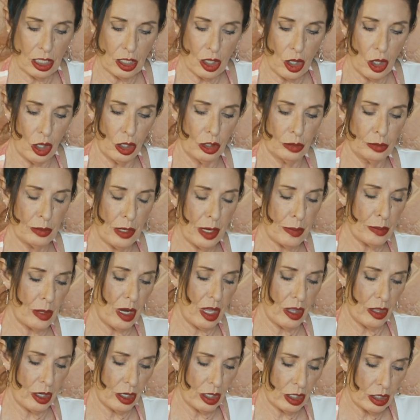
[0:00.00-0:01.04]
I called my
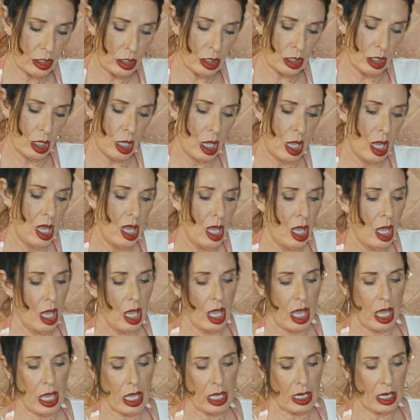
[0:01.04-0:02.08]
brothers,
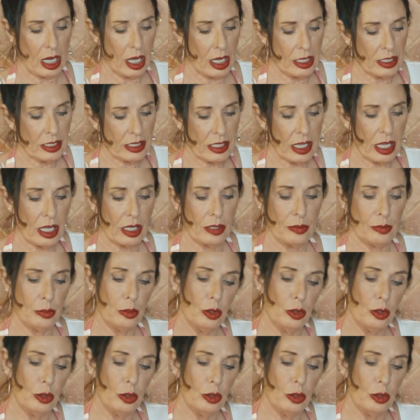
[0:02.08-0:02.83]
and I said,